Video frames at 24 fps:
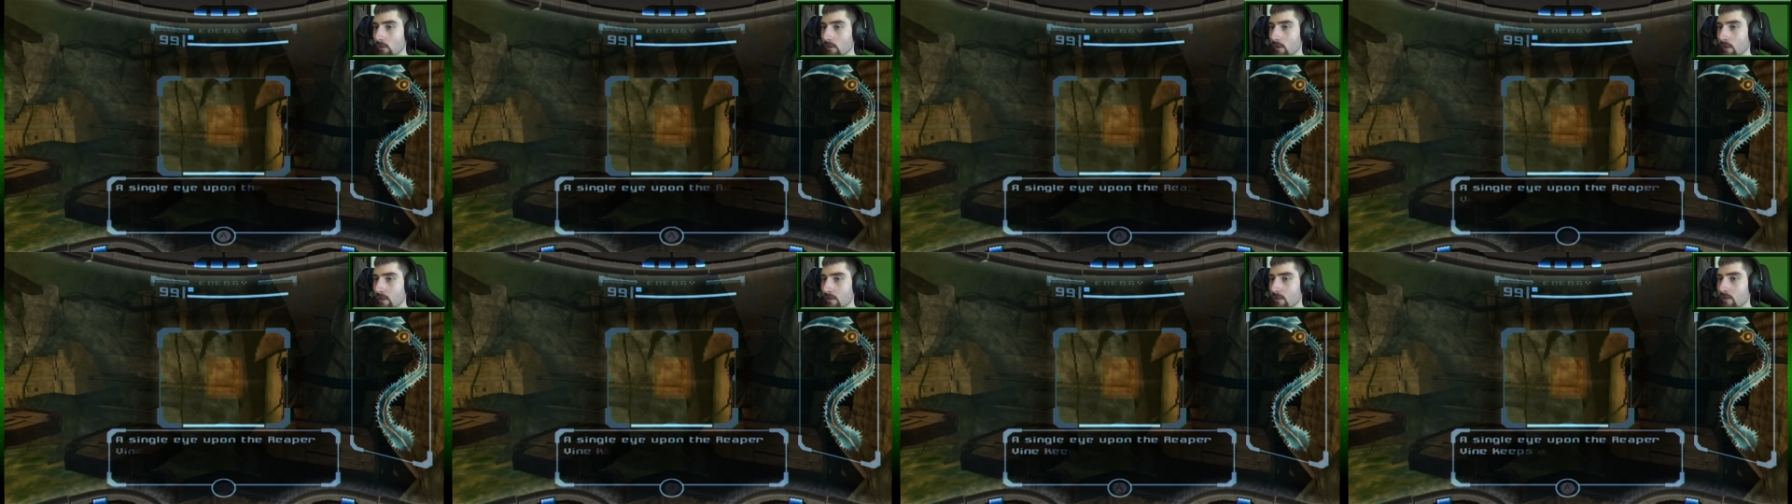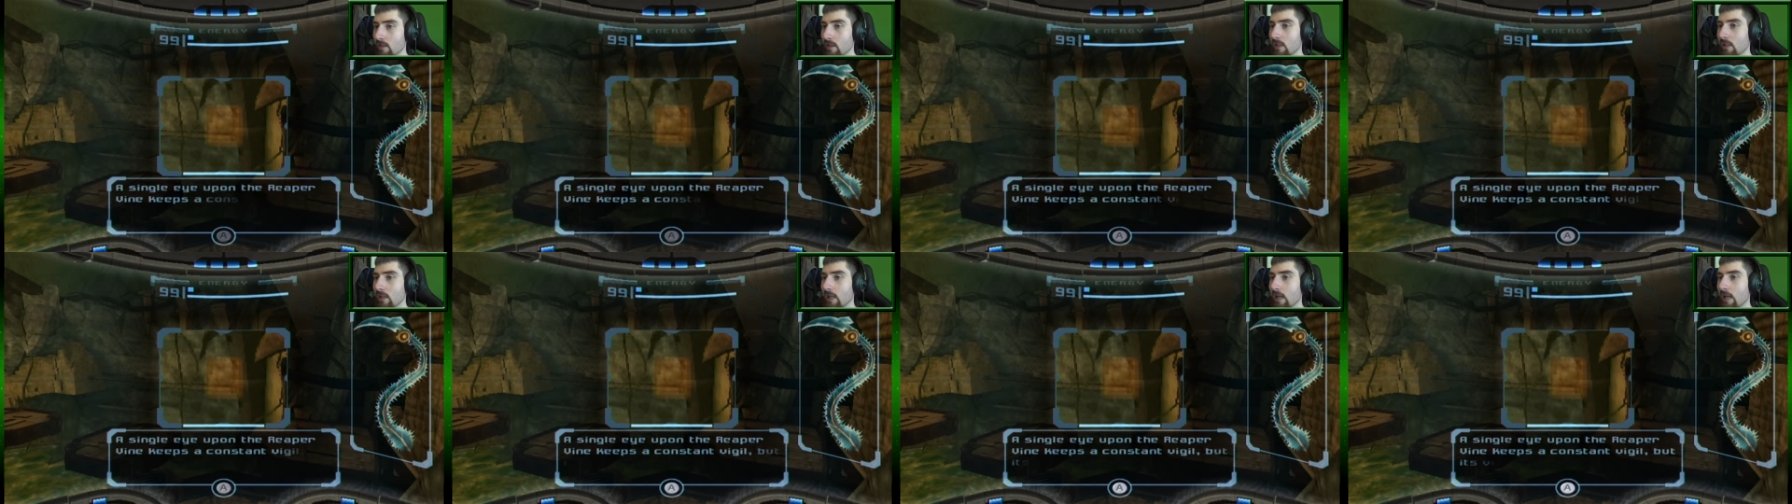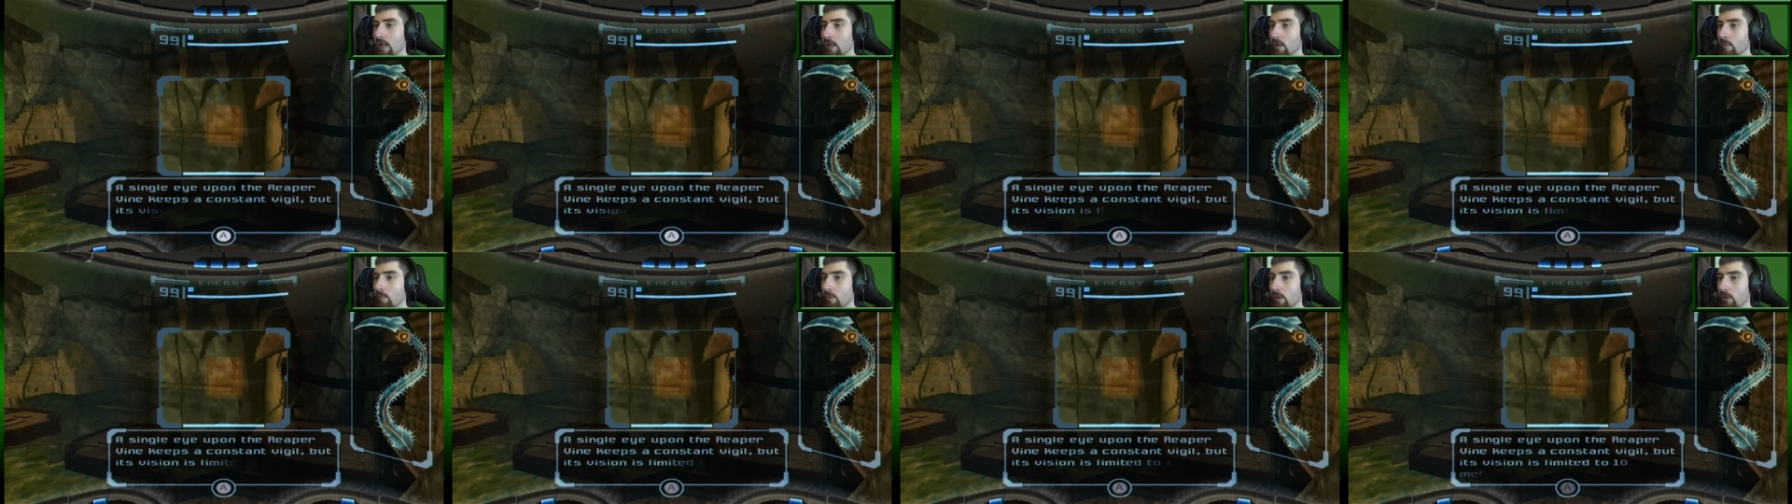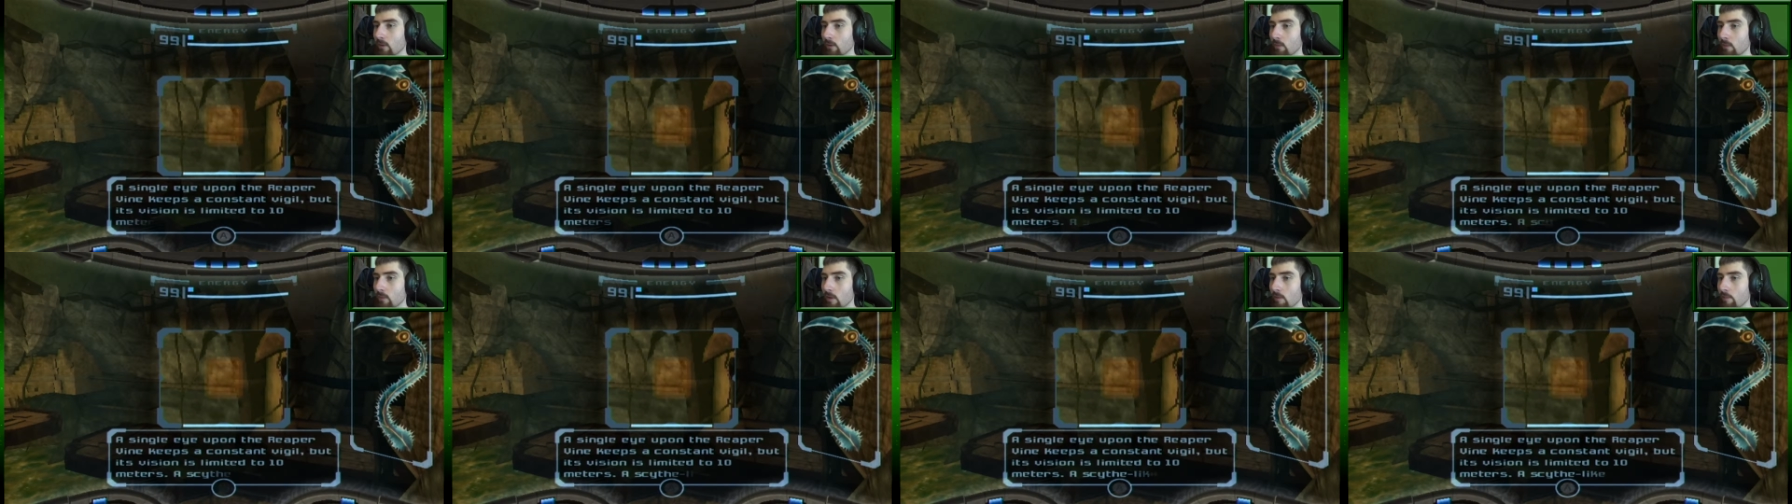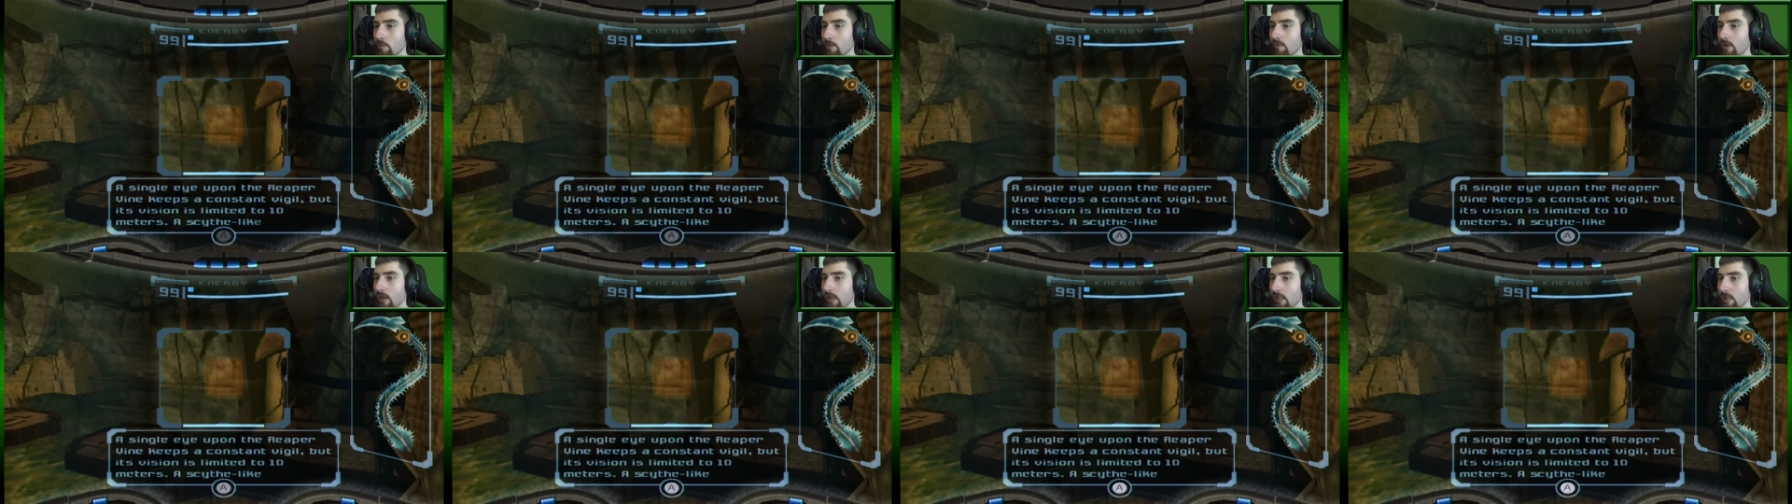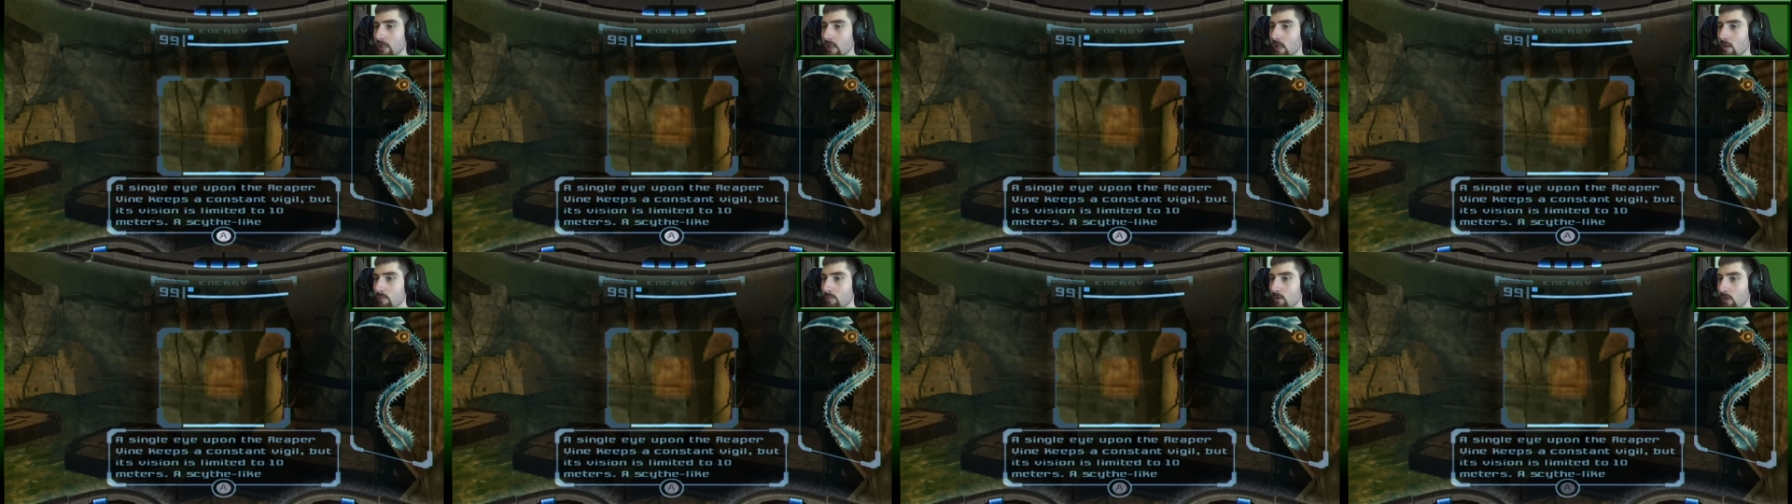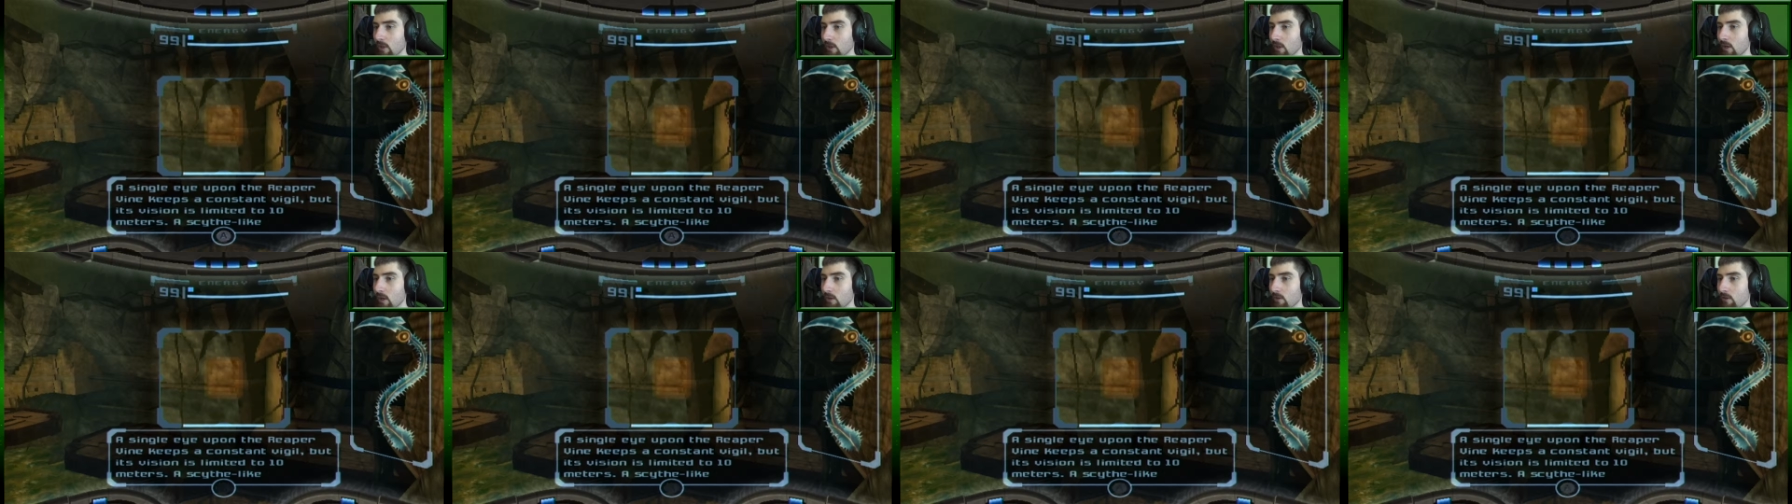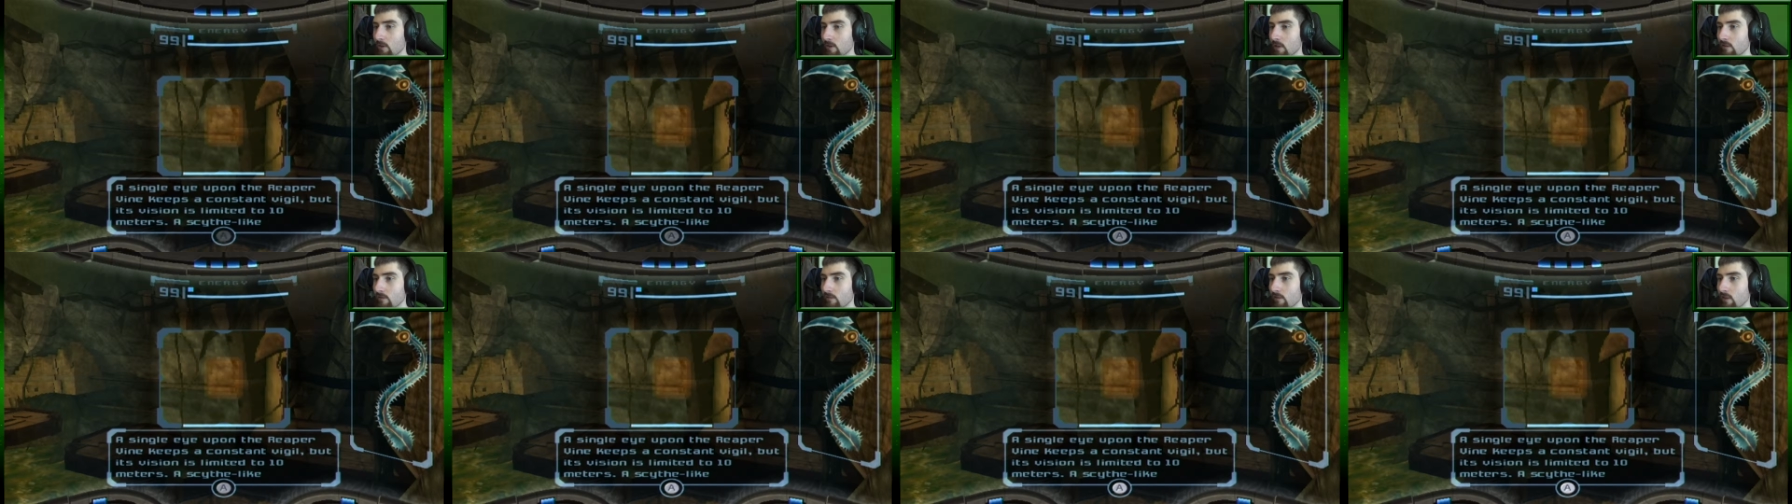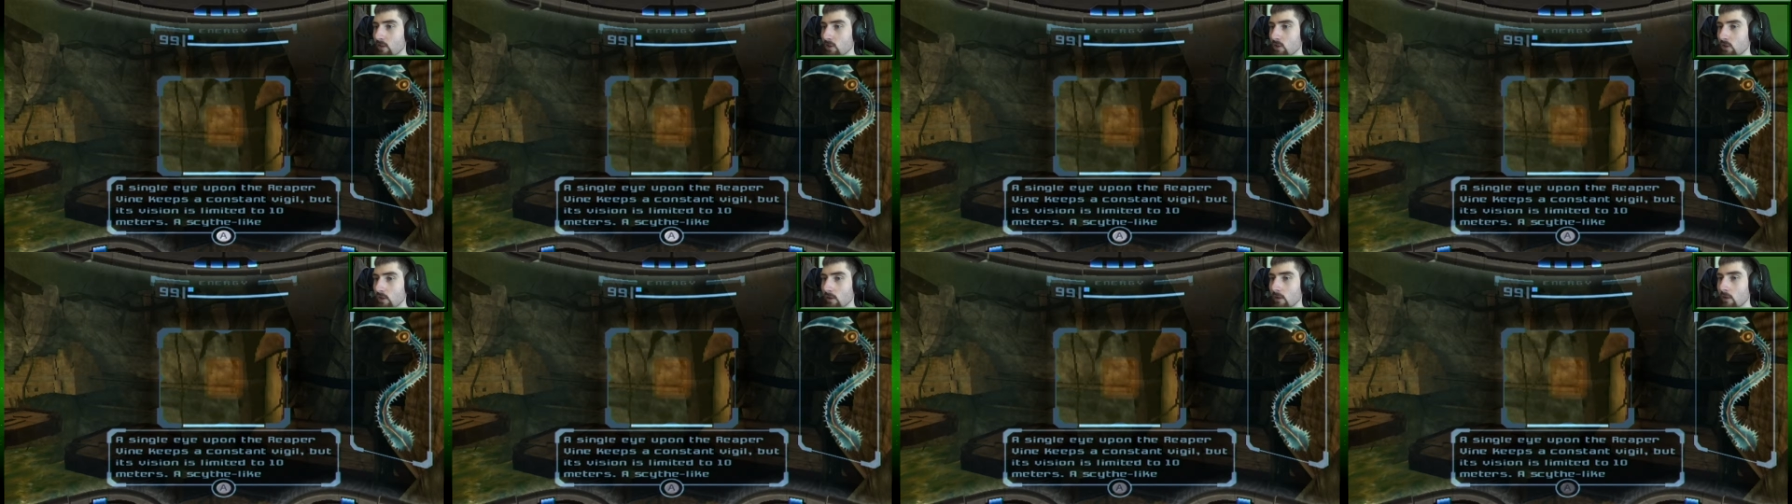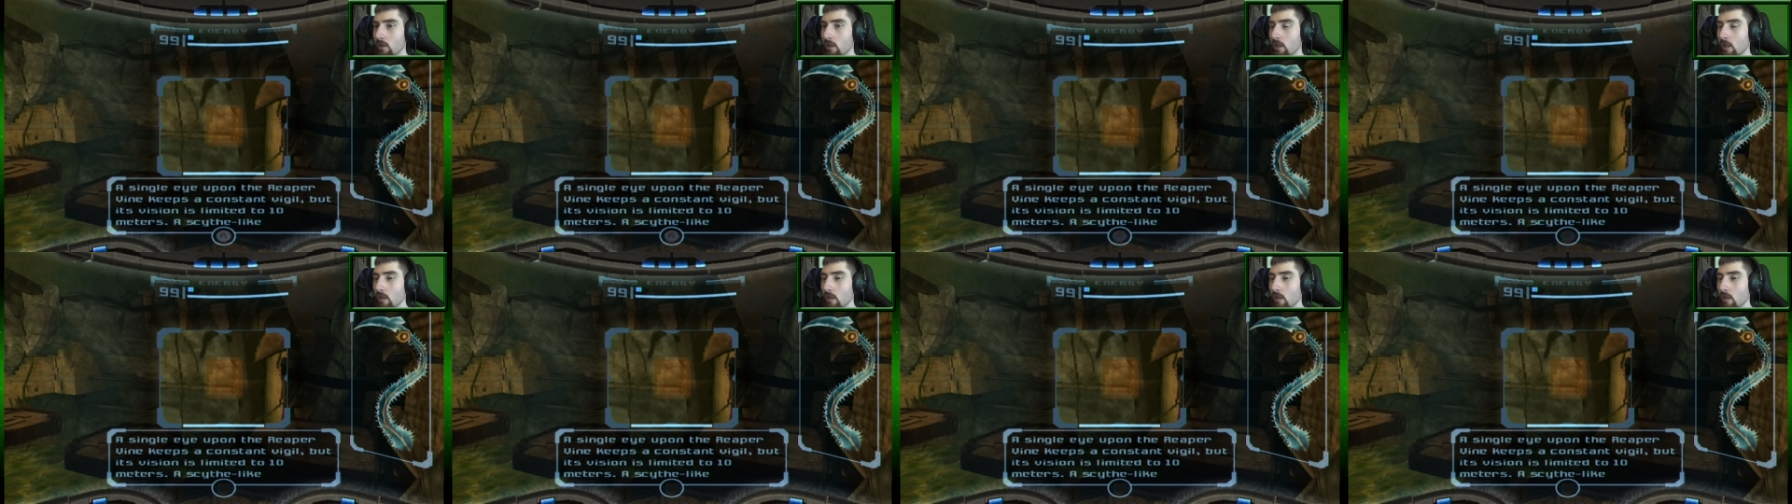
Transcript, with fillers: A single eye upon the Reaper Vine keeps a constant vigil,